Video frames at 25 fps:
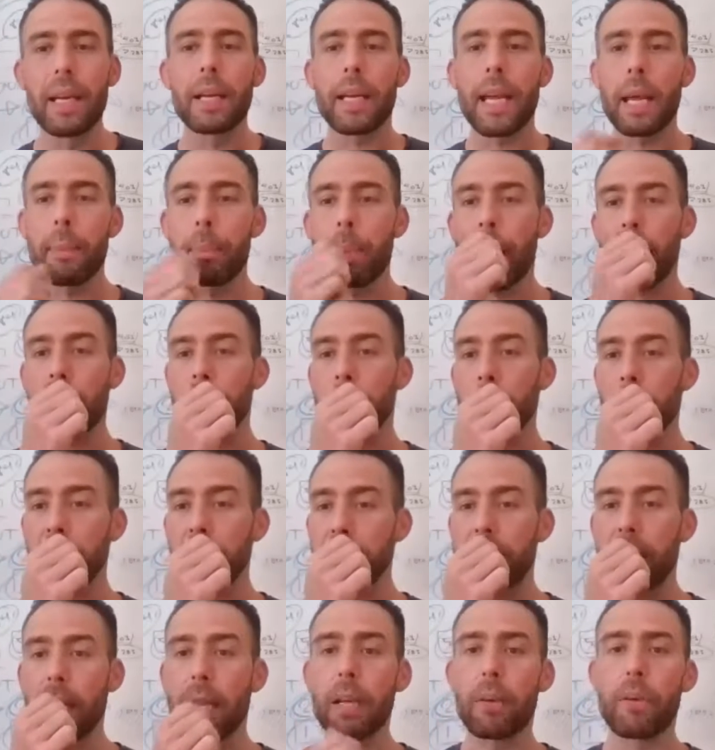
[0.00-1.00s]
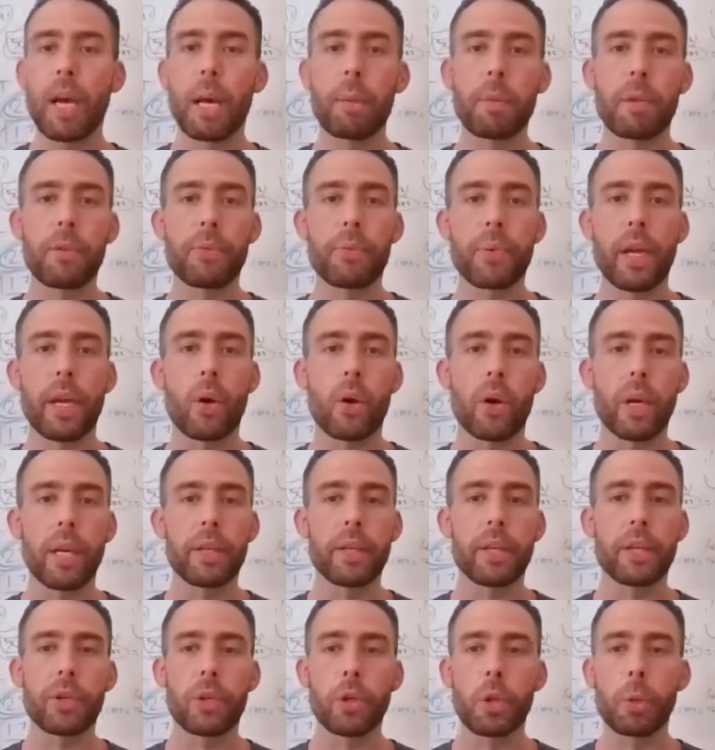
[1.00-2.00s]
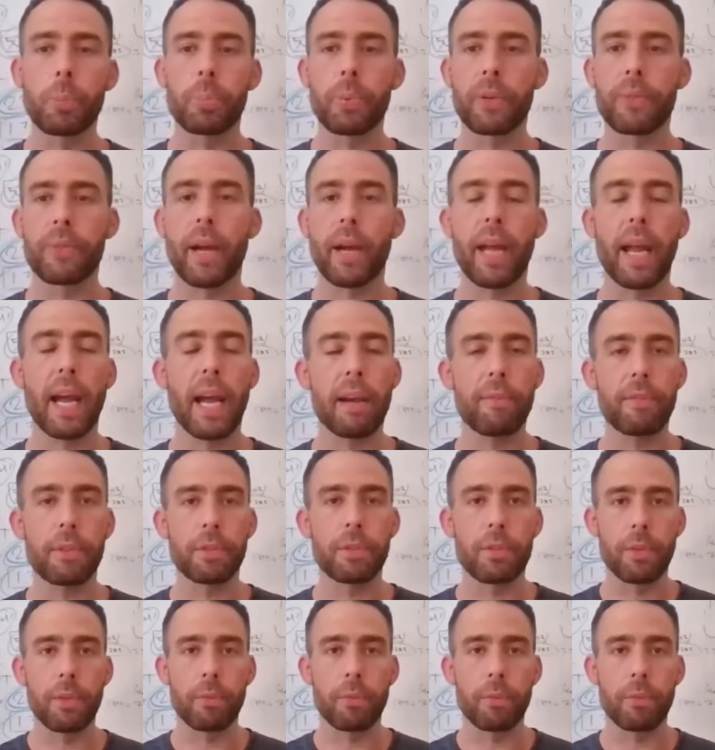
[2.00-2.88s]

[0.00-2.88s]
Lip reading: Get back to me on Telegram or in the group if I haven't